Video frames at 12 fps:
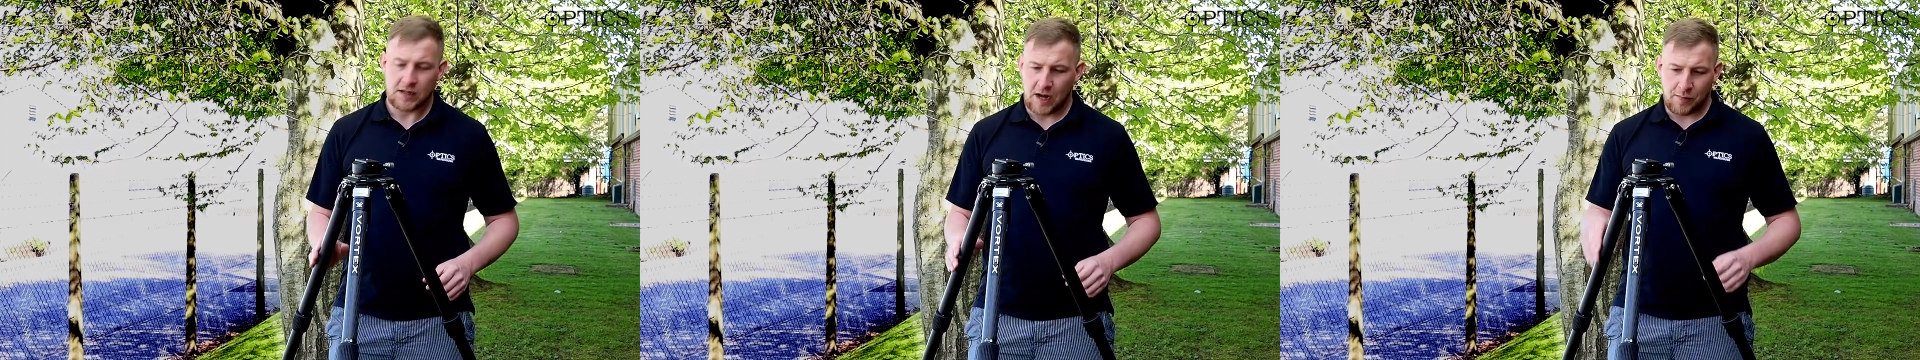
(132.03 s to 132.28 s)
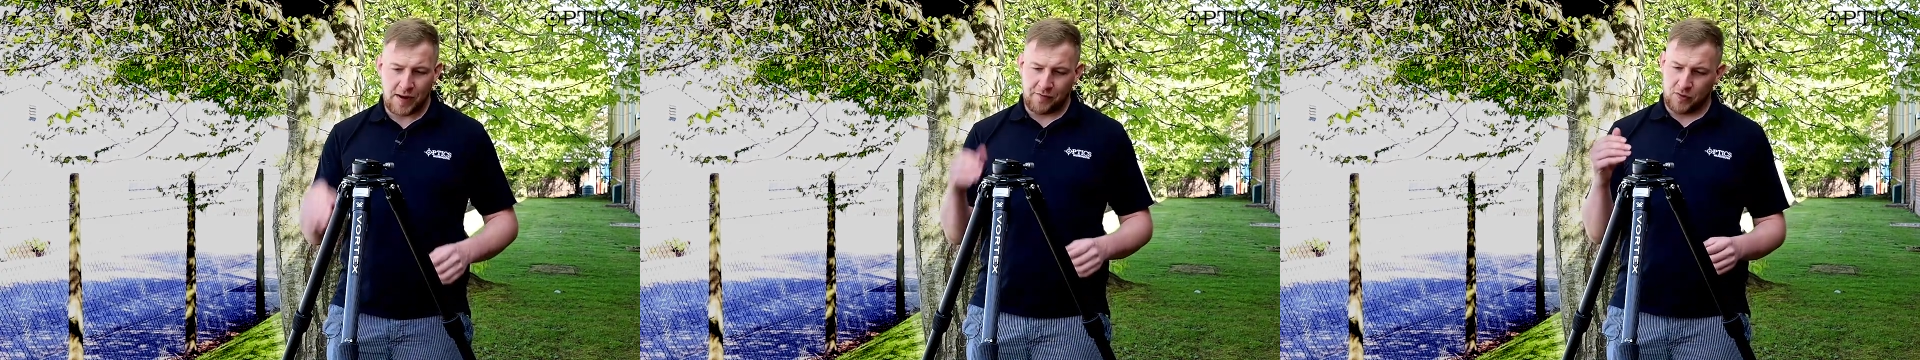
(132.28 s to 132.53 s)

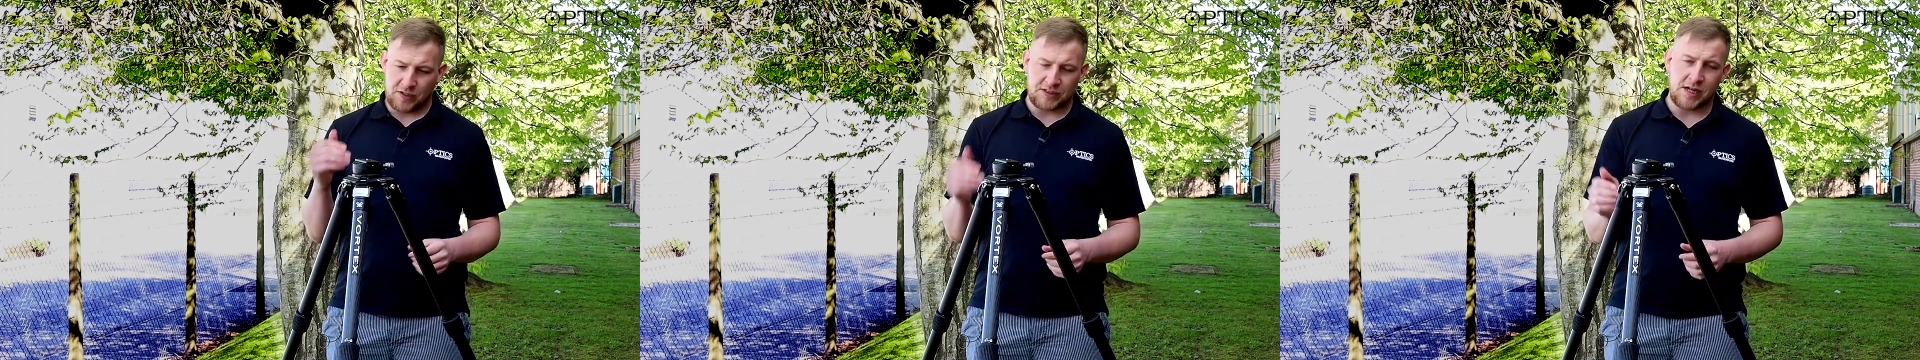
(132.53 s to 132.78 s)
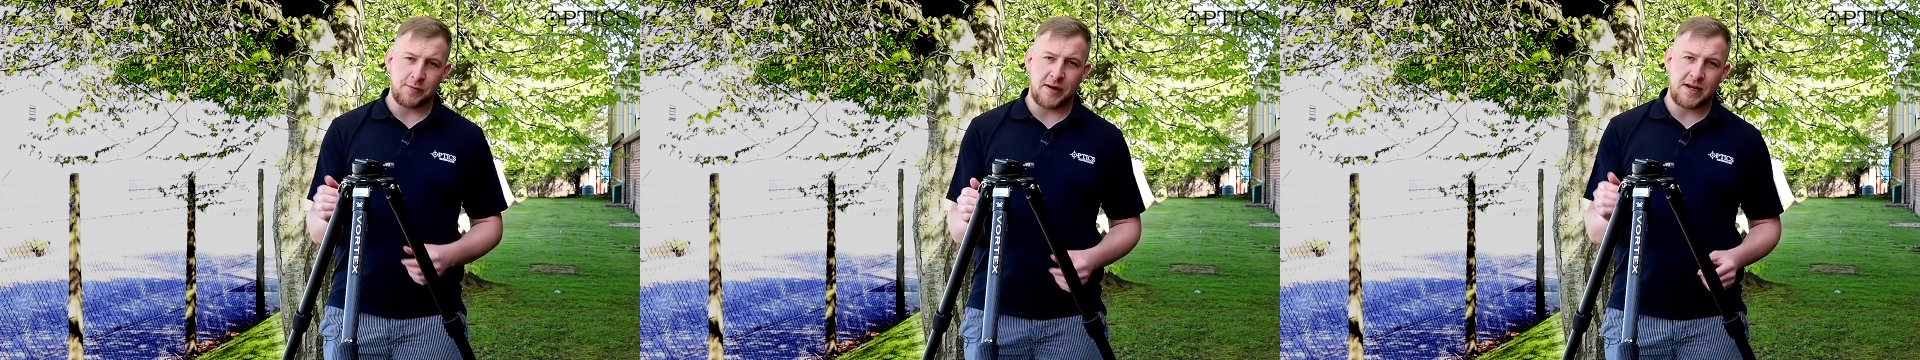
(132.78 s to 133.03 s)
Now, we haven't got
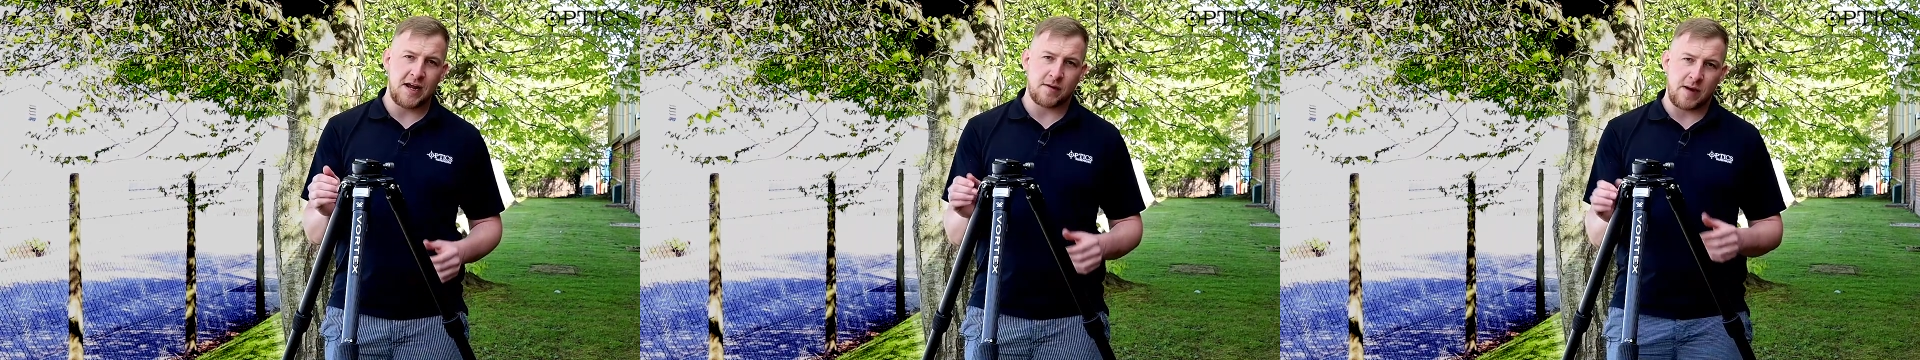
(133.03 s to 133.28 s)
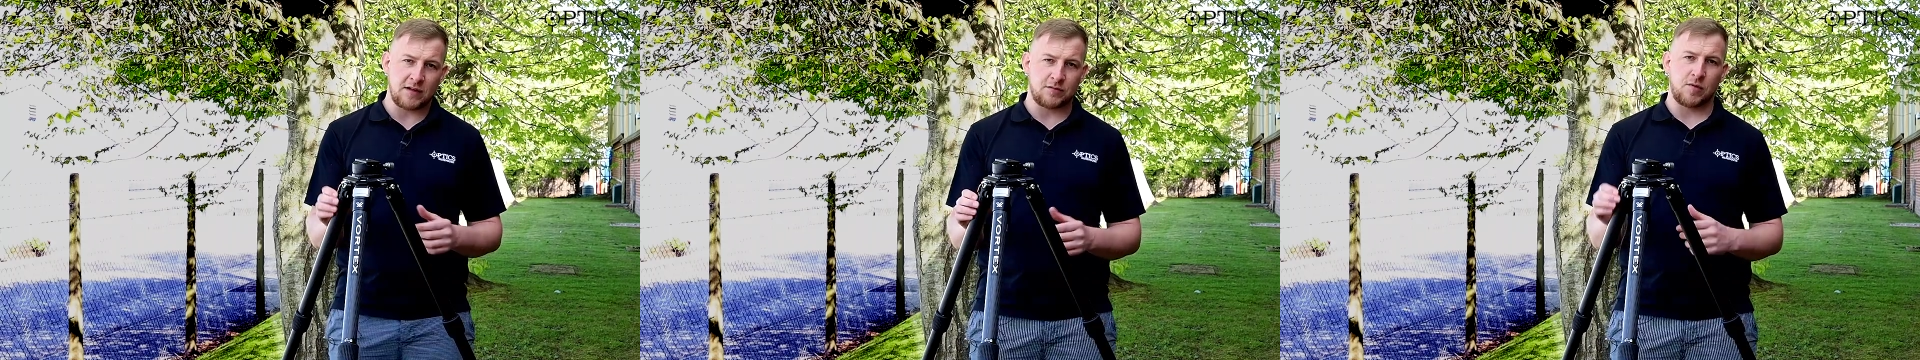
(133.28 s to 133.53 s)
this anywhere near
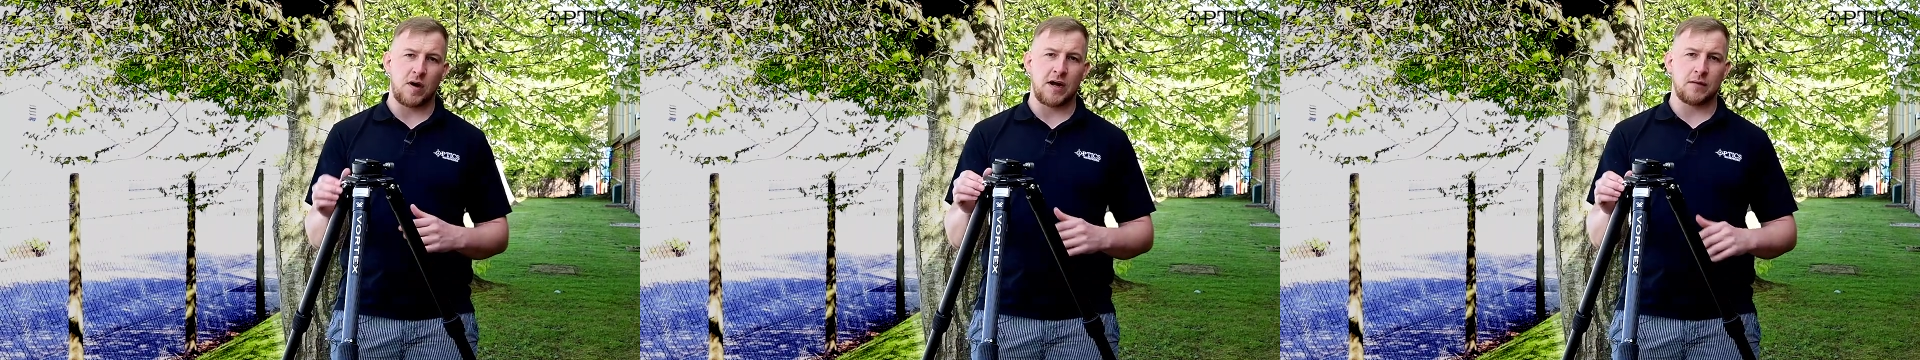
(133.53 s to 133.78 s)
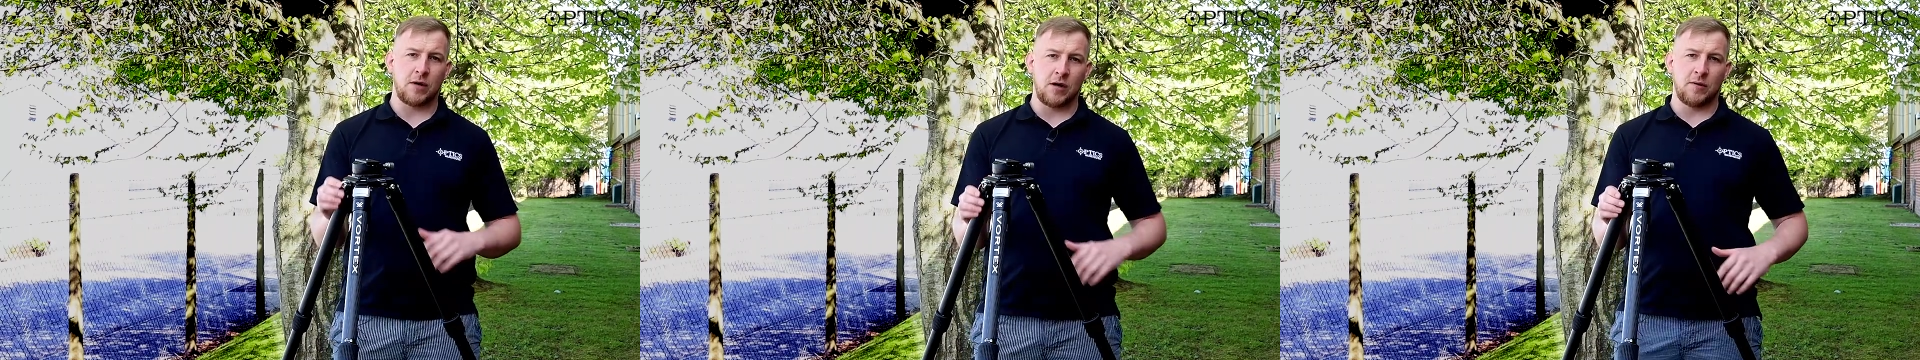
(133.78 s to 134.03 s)
the maximum height
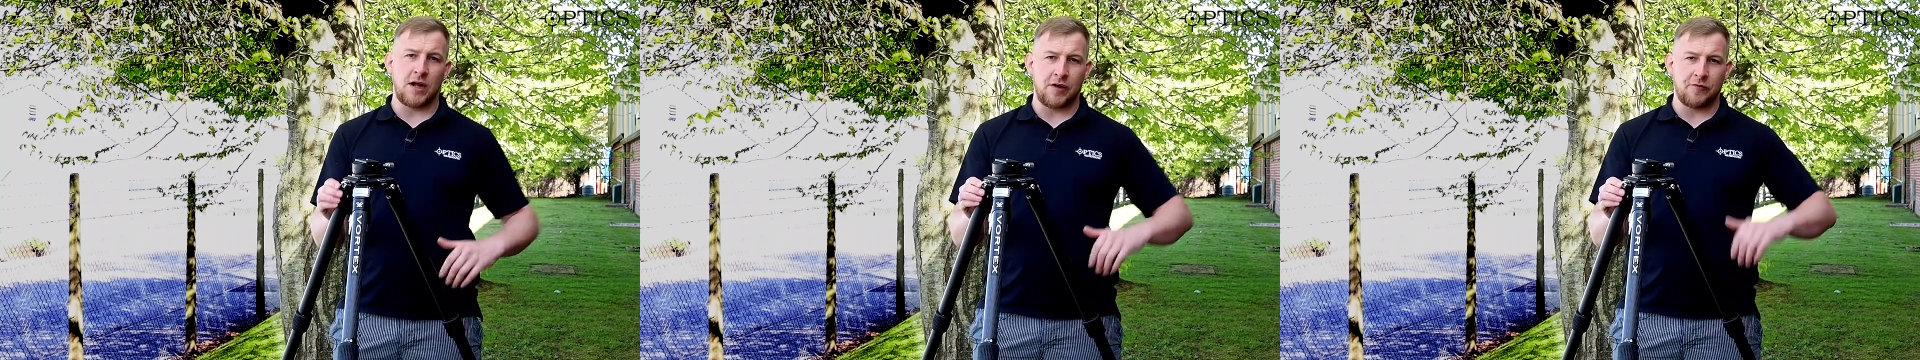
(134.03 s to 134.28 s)
at the moment.